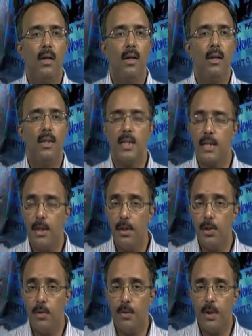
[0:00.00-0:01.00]
This has nothing
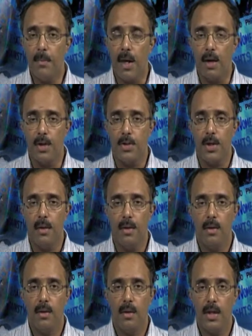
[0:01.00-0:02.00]
to do with their biology.
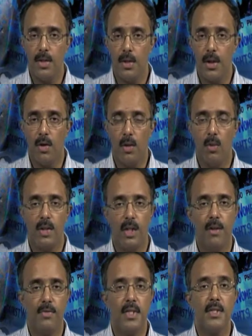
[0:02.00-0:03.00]
Let's recall what I
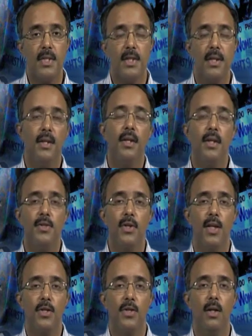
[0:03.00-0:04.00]
have just said in the
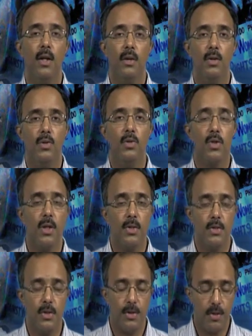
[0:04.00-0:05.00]
introduction on the social
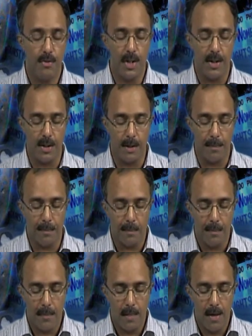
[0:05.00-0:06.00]
construction of gender.
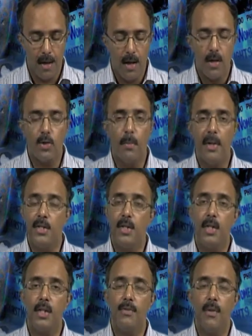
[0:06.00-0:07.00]
So
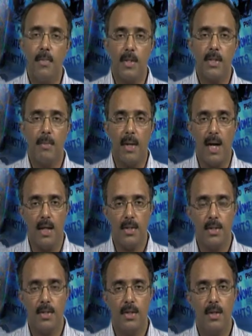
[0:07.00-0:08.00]
materialist feminism
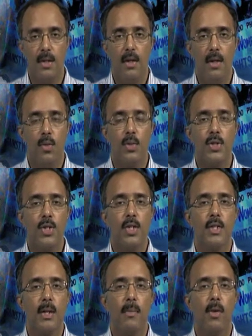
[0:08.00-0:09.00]
asks
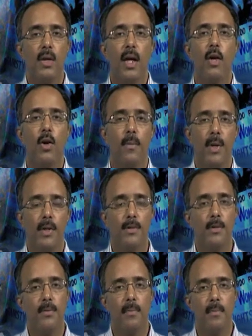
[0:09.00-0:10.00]
questions about
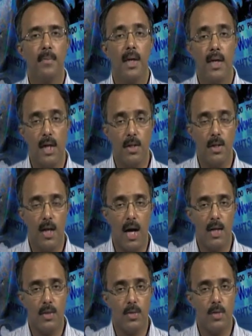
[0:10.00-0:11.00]
economics. It
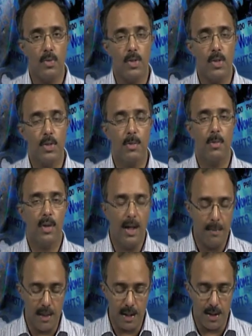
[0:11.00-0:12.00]
asks questions about
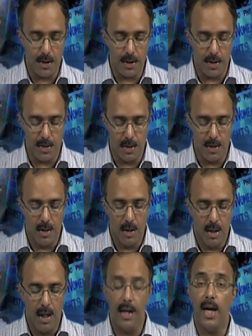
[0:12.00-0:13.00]
labor conditions.
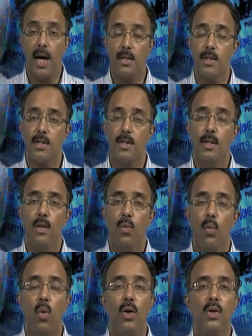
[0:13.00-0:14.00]
It asks,
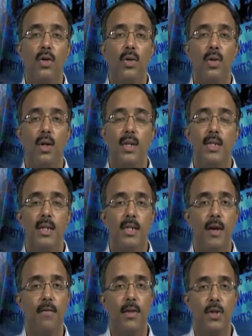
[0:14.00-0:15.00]
what is the
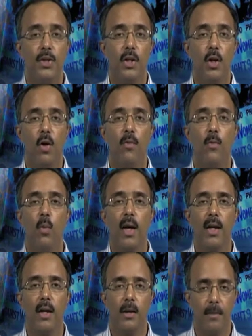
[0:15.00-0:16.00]
definition of
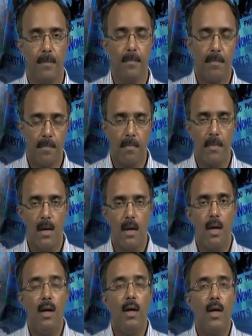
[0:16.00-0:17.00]
work?
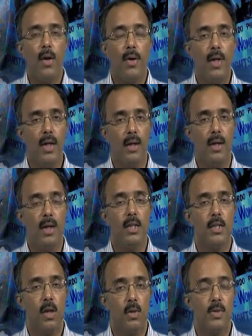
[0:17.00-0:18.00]
Now here,
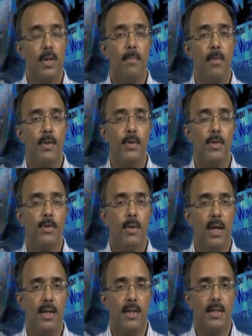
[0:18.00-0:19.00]
it's also important to
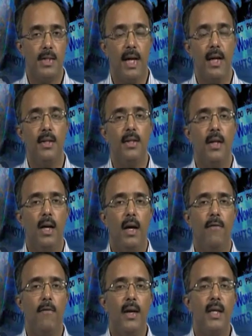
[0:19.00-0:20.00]
understand a
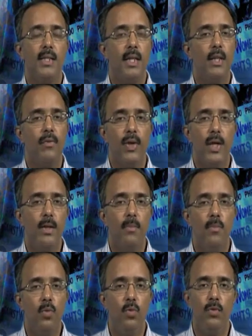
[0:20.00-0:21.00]
very significant
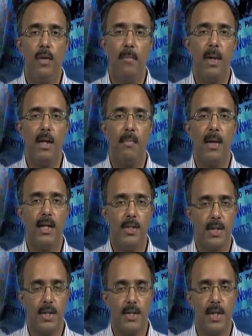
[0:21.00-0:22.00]
move made by
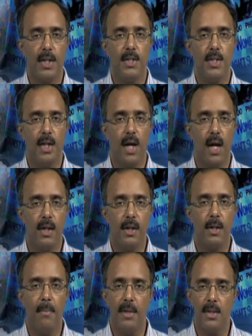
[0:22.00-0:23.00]
gender studies under
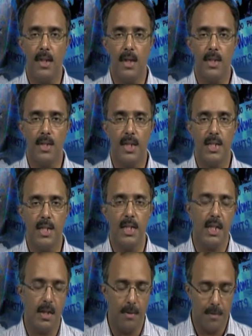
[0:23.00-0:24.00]
the materialist critique.